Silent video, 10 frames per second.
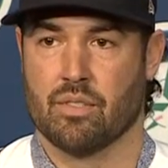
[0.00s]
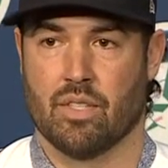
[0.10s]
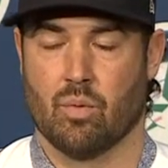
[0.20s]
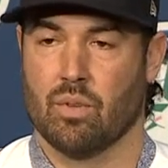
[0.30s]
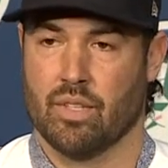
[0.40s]
They
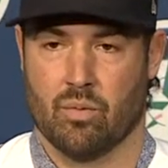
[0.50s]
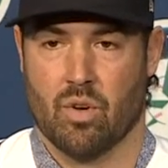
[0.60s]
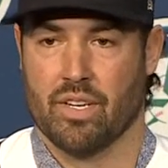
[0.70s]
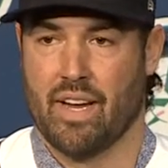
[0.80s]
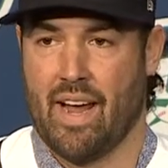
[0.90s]
want they
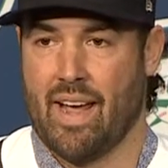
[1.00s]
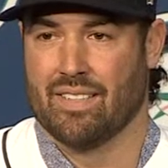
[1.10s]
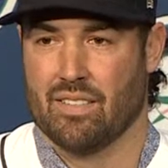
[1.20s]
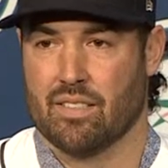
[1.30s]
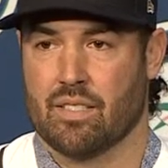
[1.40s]
wanted to
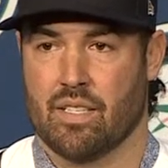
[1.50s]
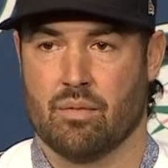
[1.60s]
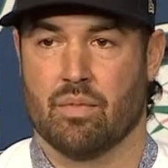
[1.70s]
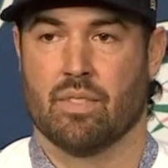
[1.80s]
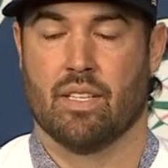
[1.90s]
to this
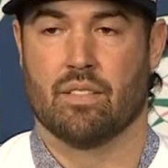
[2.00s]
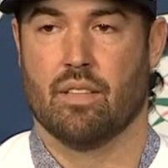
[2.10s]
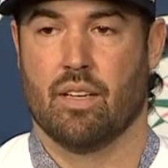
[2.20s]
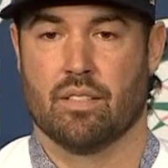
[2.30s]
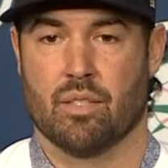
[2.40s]
team, and
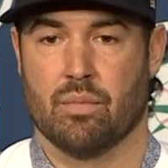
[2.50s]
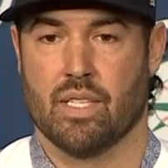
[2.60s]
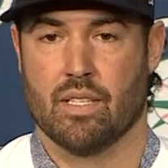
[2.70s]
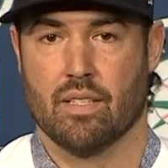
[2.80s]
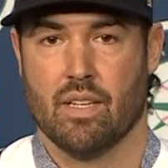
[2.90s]
and to
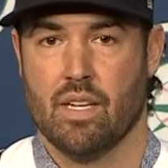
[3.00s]
me,